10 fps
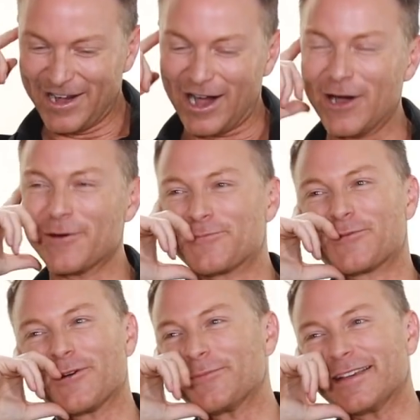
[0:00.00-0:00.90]
I'd
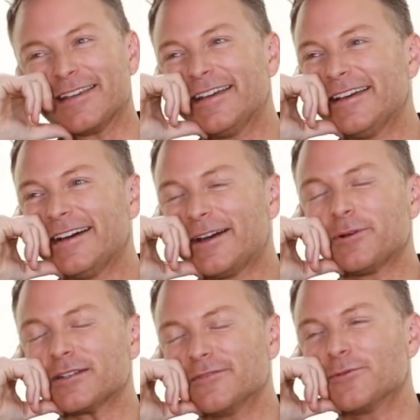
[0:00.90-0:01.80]
probably
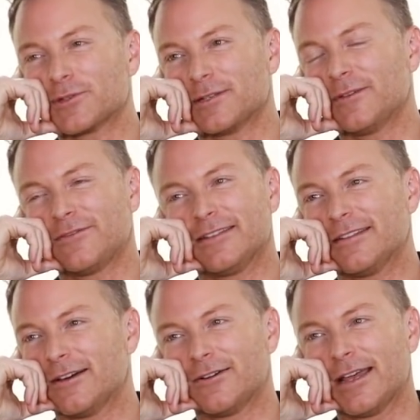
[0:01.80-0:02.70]
divorce him if he
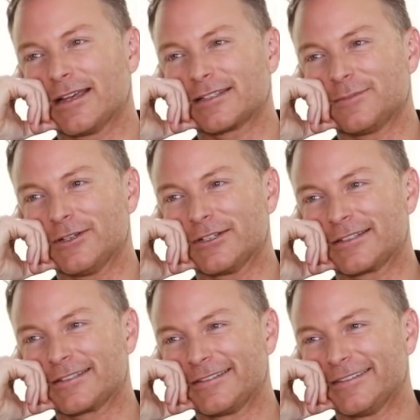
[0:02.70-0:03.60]
did the whole house, to be
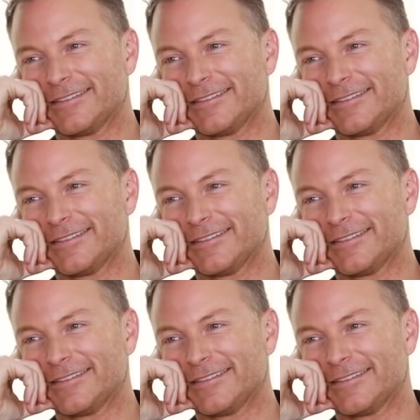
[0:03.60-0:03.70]
honest.